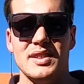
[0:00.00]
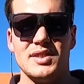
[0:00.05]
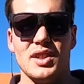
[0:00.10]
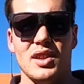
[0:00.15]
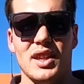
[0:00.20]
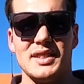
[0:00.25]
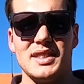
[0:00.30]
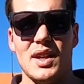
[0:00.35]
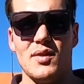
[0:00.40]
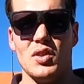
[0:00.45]

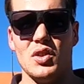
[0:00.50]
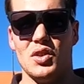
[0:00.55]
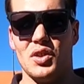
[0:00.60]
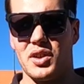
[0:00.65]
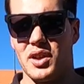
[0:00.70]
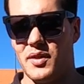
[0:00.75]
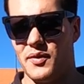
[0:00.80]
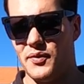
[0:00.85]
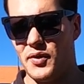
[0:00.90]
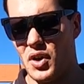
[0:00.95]
So let's have a
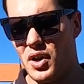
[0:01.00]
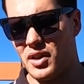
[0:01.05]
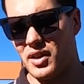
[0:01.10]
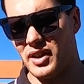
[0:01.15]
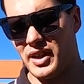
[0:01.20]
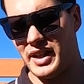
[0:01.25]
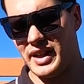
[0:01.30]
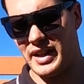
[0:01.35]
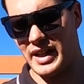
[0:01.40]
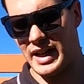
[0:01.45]
look
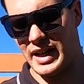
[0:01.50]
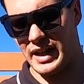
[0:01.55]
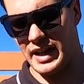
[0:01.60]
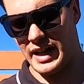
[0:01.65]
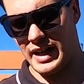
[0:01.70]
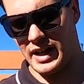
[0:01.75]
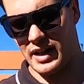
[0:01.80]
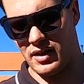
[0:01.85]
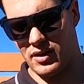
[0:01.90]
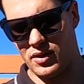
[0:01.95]
finally
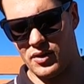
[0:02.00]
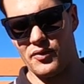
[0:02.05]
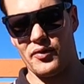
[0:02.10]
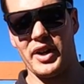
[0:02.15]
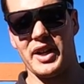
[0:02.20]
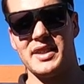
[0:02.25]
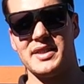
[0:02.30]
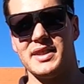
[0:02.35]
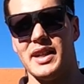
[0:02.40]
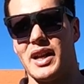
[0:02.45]
at our
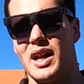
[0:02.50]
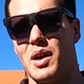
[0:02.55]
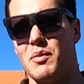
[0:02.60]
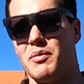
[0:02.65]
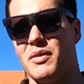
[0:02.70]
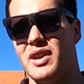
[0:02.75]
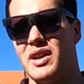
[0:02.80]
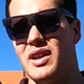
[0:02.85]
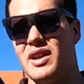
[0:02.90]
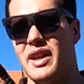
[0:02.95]
rig
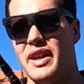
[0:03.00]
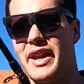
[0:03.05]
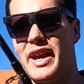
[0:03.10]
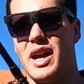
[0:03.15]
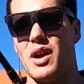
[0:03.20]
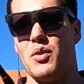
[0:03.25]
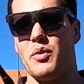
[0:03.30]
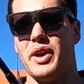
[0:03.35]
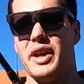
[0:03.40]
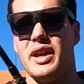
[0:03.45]
setup and
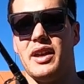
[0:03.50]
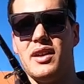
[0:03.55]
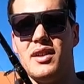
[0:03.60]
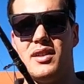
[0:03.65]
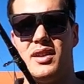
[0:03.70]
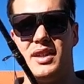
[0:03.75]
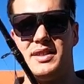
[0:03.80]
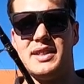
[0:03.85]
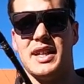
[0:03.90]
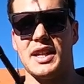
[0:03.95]
how we
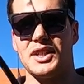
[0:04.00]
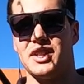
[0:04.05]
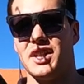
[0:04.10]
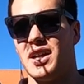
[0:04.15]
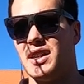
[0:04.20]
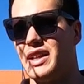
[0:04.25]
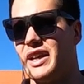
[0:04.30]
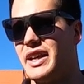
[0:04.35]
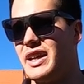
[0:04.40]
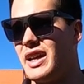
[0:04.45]
attach
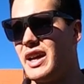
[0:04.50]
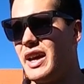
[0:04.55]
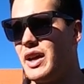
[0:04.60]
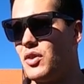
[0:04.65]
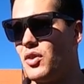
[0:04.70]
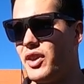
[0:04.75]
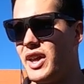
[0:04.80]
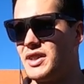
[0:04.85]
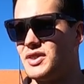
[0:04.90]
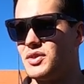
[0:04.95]
our leader
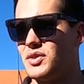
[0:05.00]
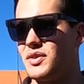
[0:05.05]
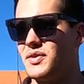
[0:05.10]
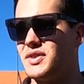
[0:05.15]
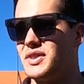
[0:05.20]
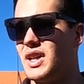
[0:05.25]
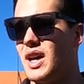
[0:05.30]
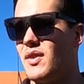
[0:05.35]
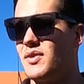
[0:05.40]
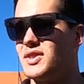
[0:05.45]
and all that sort
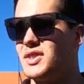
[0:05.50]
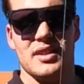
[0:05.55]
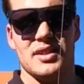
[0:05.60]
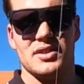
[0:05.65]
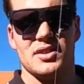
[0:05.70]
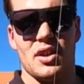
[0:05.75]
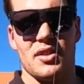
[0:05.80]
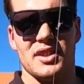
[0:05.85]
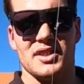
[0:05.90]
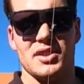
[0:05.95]
of stuff.
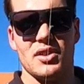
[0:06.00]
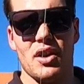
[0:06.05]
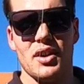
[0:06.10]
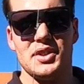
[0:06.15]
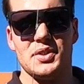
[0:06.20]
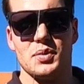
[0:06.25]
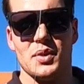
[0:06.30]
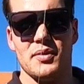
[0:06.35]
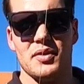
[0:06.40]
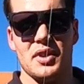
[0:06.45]
So there's no
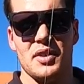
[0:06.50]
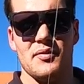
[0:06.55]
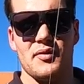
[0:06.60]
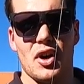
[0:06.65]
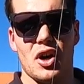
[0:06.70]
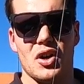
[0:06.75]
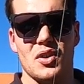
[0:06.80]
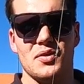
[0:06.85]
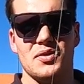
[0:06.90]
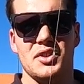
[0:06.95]
swivel
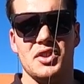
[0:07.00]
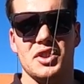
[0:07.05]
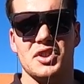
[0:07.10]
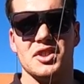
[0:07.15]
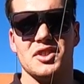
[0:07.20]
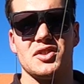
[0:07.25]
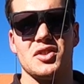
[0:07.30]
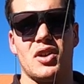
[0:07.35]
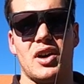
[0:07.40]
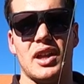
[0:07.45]
involved. You
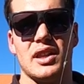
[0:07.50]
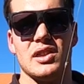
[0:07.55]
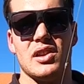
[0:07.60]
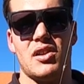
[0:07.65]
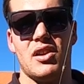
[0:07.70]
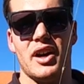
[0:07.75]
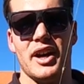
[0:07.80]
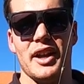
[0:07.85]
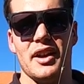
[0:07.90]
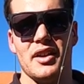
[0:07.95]
just tie
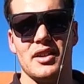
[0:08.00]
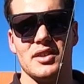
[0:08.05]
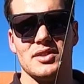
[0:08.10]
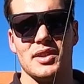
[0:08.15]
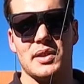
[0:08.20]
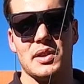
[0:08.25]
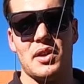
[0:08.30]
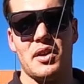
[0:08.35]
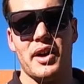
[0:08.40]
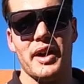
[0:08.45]
line
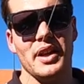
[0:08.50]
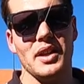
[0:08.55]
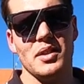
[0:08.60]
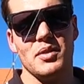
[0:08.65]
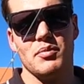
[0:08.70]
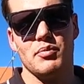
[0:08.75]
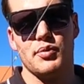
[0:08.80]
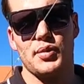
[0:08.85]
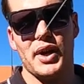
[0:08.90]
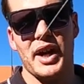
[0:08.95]
to line,
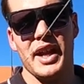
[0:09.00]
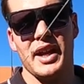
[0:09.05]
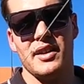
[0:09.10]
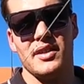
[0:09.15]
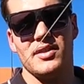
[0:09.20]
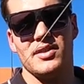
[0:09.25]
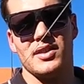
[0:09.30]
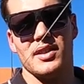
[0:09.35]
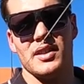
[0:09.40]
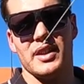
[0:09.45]

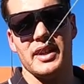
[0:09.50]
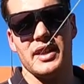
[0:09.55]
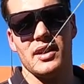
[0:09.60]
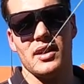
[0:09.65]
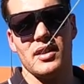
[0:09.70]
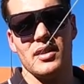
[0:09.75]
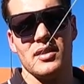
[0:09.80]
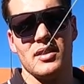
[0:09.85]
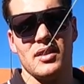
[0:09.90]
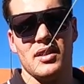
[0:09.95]
braid to
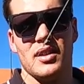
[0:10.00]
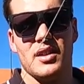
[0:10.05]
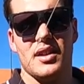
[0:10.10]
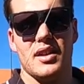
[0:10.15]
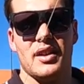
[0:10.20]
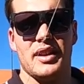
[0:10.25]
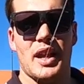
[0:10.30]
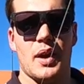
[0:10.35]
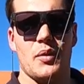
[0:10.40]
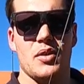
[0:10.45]
leader.
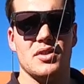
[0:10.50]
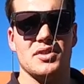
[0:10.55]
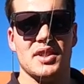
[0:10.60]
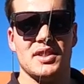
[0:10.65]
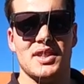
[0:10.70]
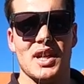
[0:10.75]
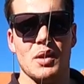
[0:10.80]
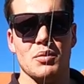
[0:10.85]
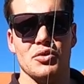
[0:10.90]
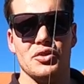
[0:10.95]
Now we use
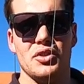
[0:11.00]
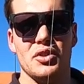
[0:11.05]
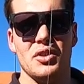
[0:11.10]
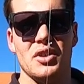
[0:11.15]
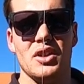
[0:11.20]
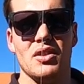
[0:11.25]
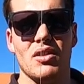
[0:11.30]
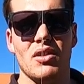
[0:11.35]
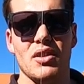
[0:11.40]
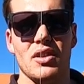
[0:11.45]
a double
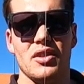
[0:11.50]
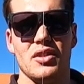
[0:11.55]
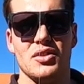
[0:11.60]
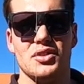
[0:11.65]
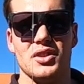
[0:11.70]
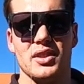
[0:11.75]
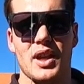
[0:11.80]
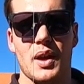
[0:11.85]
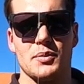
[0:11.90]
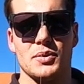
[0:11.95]
uni knot,
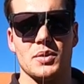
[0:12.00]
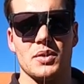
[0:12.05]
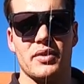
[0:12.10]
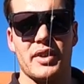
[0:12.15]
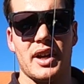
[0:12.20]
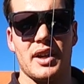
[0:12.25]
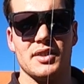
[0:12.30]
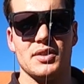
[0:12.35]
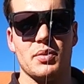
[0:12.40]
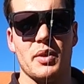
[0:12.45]
usually up to
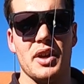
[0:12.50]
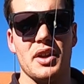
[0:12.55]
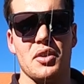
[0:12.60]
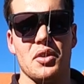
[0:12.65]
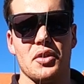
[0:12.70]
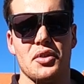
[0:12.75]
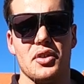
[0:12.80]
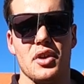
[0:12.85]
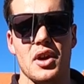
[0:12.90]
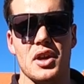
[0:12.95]
around 20
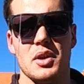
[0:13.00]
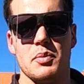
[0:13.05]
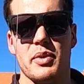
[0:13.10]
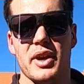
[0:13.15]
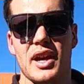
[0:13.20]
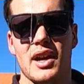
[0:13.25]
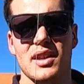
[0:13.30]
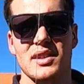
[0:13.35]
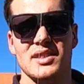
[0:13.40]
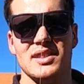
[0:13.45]
or 30
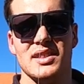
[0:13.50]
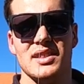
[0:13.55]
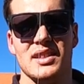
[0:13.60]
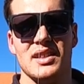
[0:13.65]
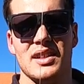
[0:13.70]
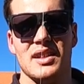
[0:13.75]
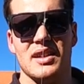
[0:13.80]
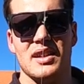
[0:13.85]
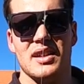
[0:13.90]
pounds.